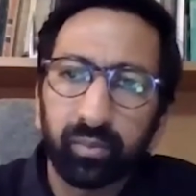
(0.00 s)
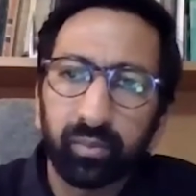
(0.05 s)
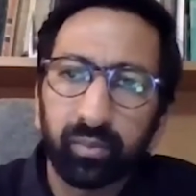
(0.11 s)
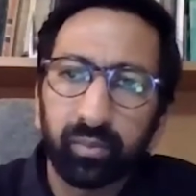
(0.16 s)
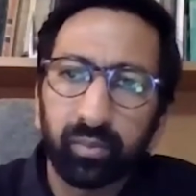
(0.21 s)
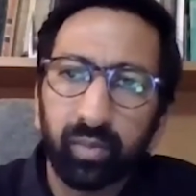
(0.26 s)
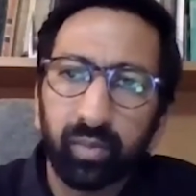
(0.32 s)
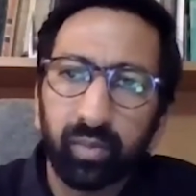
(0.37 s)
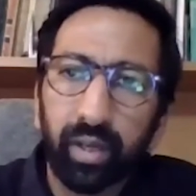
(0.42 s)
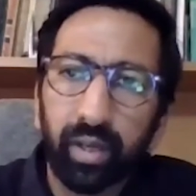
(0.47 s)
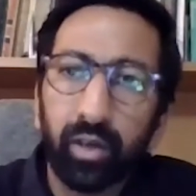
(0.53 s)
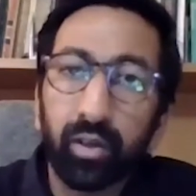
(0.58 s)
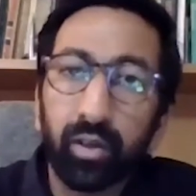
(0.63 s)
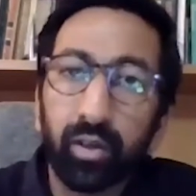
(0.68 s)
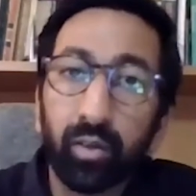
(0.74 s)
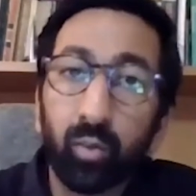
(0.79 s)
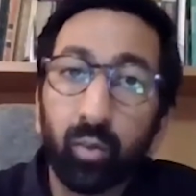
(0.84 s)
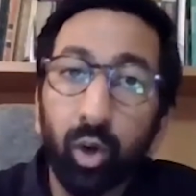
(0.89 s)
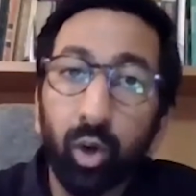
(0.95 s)
and the
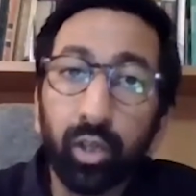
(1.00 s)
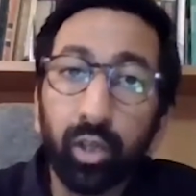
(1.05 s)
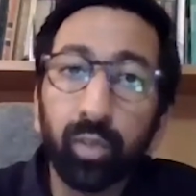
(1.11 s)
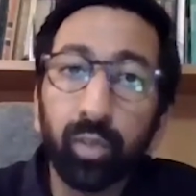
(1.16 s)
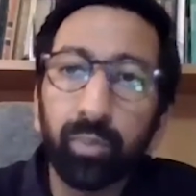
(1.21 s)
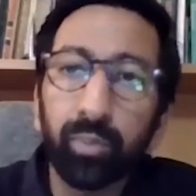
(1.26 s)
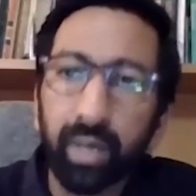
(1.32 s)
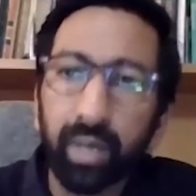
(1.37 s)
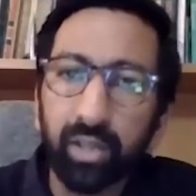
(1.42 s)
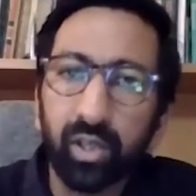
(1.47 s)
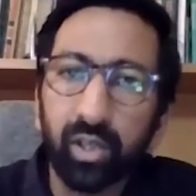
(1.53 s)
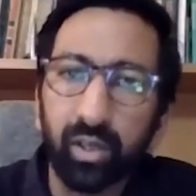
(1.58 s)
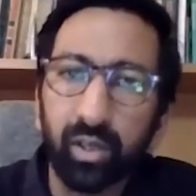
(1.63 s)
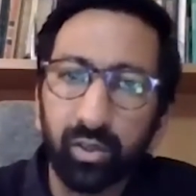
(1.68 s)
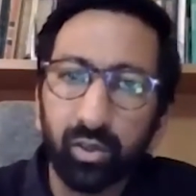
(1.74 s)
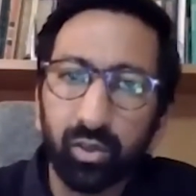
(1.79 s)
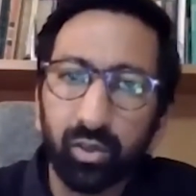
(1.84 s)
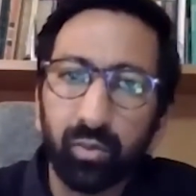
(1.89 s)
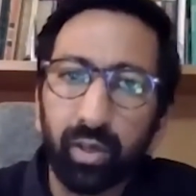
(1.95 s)
water pressure? So
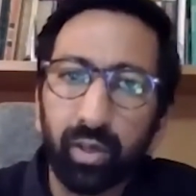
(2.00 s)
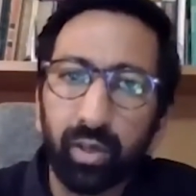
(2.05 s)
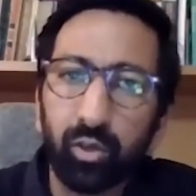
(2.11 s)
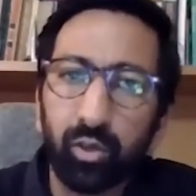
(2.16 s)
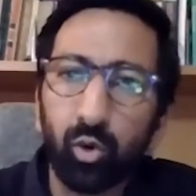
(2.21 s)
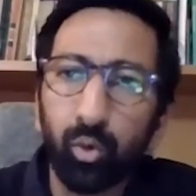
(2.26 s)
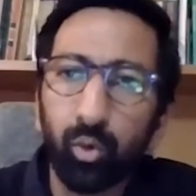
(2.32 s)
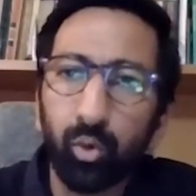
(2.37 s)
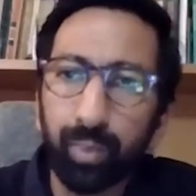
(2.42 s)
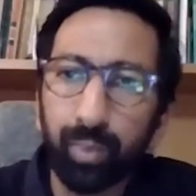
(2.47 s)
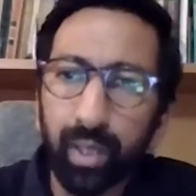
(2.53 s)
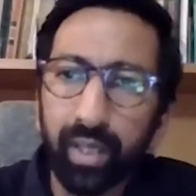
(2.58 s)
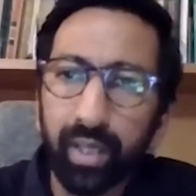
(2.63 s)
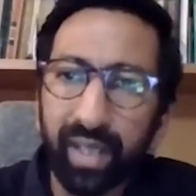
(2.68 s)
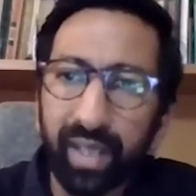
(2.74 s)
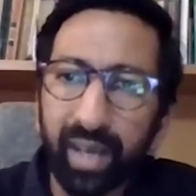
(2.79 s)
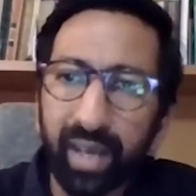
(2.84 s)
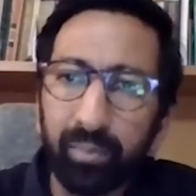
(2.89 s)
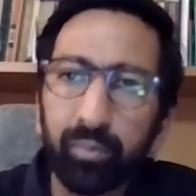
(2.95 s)
when you open a
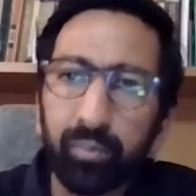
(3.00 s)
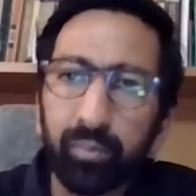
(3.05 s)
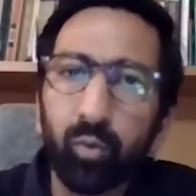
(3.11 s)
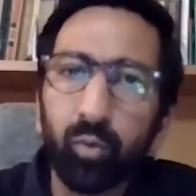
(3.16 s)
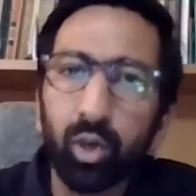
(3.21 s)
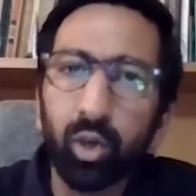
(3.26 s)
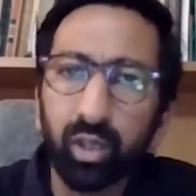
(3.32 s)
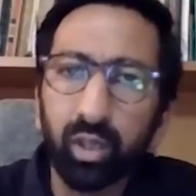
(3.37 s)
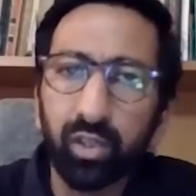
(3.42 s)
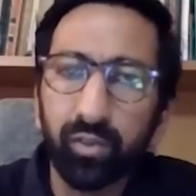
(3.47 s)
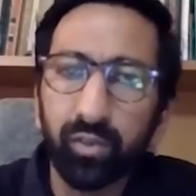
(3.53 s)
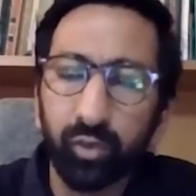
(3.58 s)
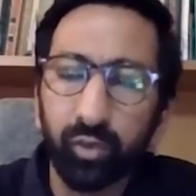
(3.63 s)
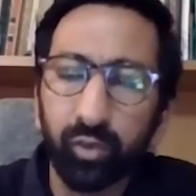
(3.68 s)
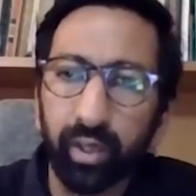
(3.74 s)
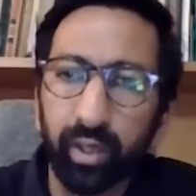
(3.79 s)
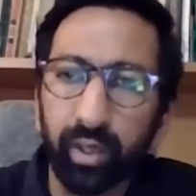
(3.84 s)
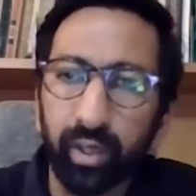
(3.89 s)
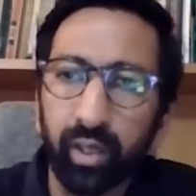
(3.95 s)
tap, water is flowing.
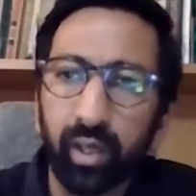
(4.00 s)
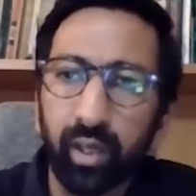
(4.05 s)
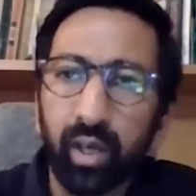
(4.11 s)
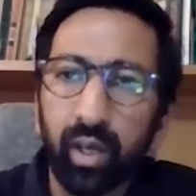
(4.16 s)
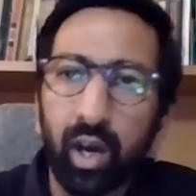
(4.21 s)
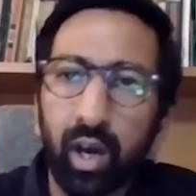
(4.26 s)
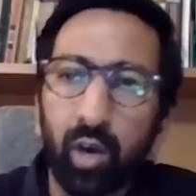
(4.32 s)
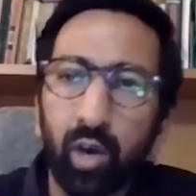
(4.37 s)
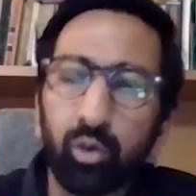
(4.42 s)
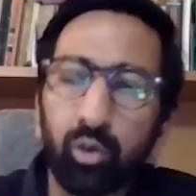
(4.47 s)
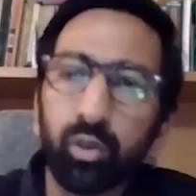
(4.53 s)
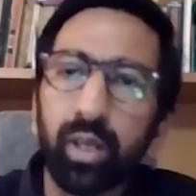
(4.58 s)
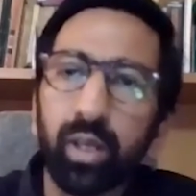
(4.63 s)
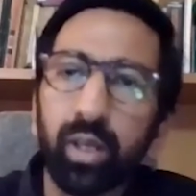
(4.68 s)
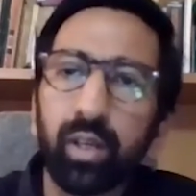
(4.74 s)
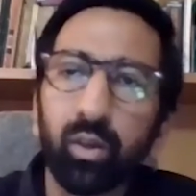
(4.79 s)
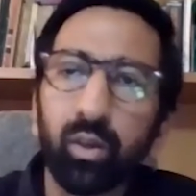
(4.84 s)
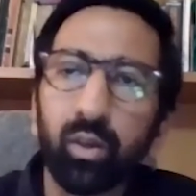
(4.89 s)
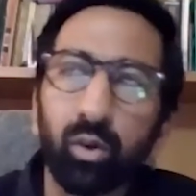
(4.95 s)
How do they
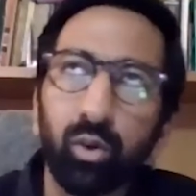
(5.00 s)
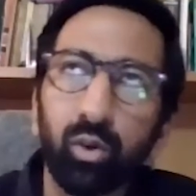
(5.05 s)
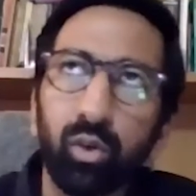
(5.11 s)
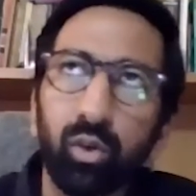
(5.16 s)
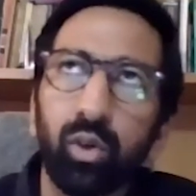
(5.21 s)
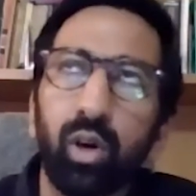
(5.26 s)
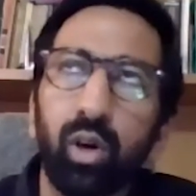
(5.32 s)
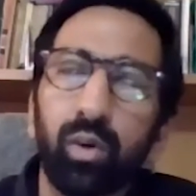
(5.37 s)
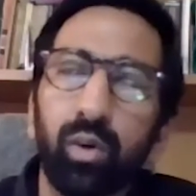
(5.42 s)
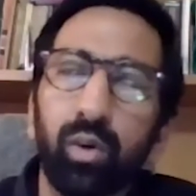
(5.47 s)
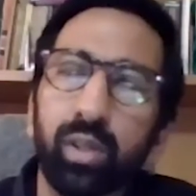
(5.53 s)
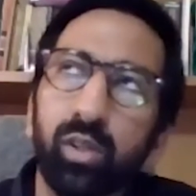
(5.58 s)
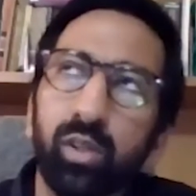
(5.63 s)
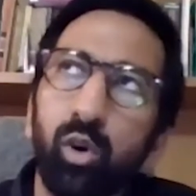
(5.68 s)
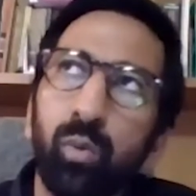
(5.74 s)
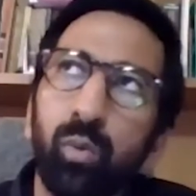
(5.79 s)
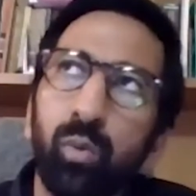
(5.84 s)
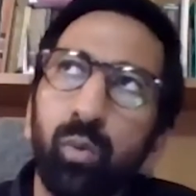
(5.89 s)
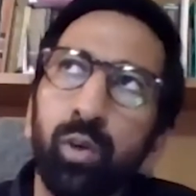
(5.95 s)
know? How does the
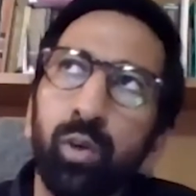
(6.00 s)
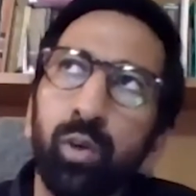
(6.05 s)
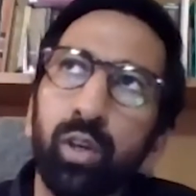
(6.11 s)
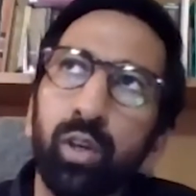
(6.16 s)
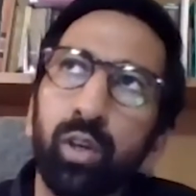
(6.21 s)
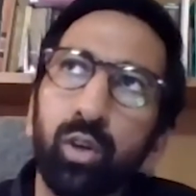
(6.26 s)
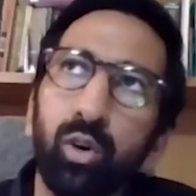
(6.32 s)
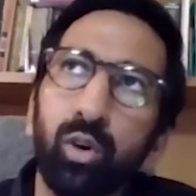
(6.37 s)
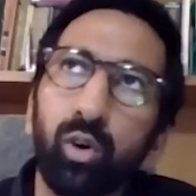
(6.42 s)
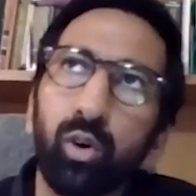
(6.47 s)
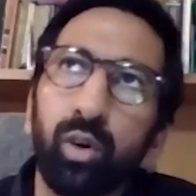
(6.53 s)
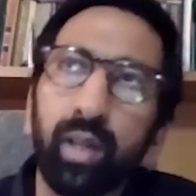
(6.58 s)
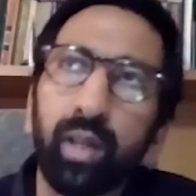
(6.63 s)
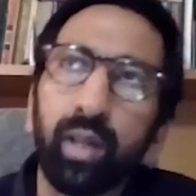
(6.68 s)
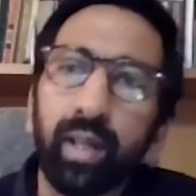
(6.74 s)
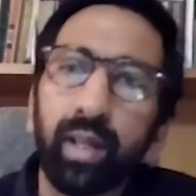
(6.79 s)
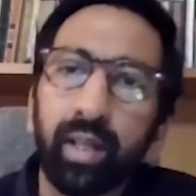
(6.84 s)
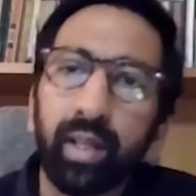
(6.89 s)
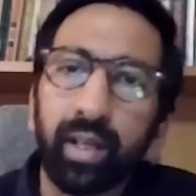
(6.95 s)
homeowner know
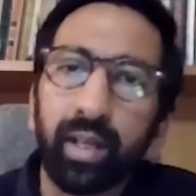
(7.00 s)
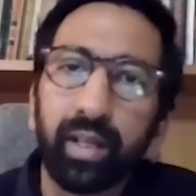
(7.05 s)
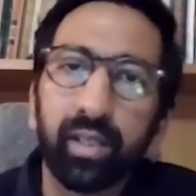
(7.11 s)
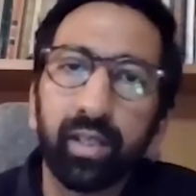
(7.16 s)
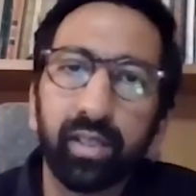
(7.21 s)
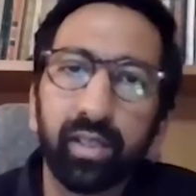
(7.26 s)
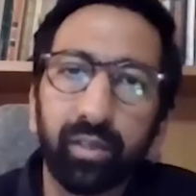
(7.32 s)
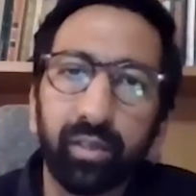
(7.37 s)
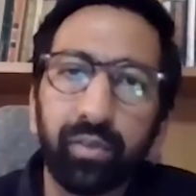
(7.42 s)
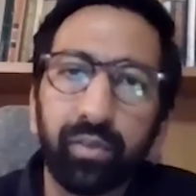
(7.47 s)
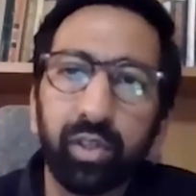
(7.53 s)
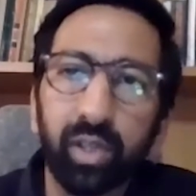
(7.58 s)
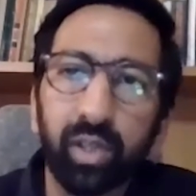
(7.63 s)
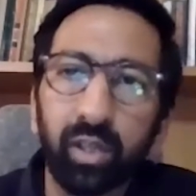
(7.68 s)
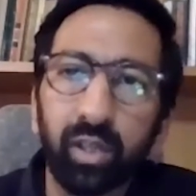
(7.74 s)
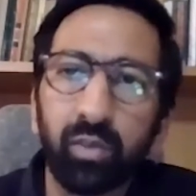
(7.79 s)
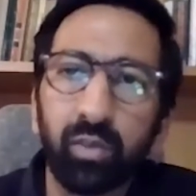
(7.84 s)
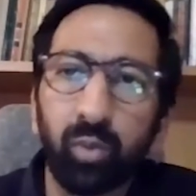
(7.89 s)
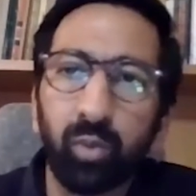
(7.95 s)
it is sufficient
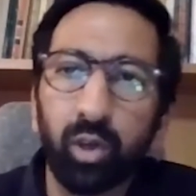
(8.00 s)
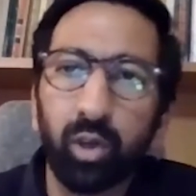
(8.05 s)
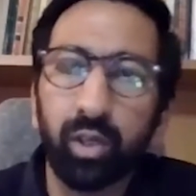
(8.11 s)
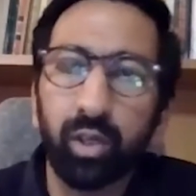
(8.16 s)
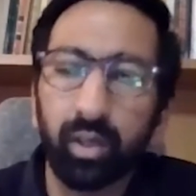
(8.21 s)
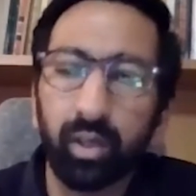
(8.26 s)
water?